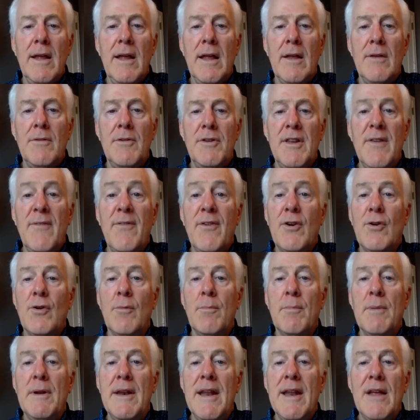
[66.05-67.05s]
a
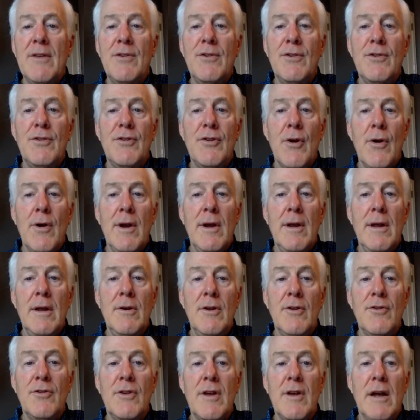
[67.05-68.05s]
difficult but necessary
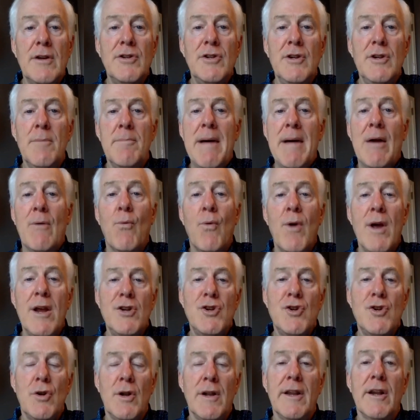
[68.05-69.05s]
discussion about
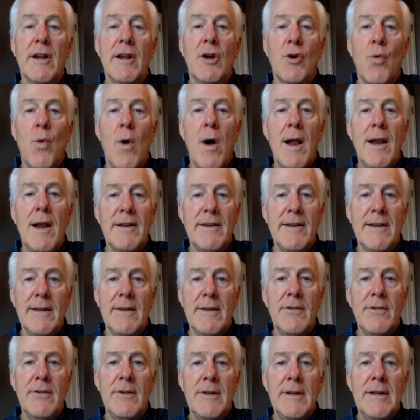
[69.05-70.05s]
racial
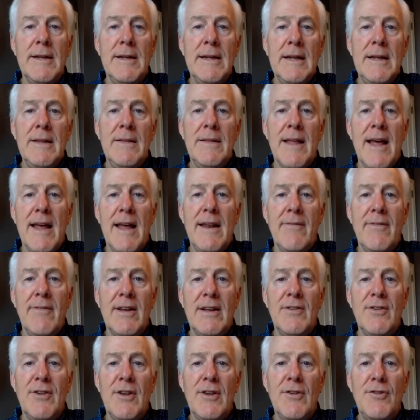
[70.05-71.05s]
inequalities that have
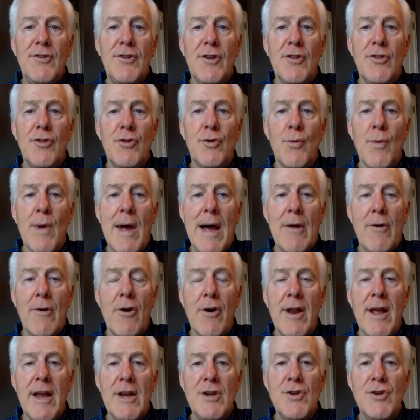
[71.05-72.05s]
existed throughout
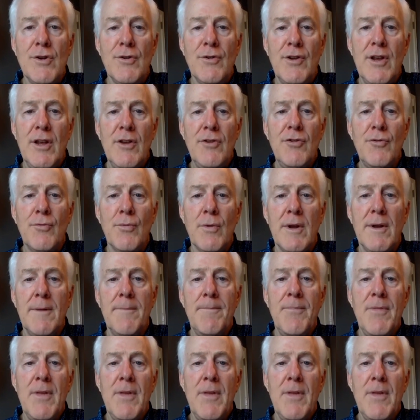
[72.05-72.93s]
our nation's history.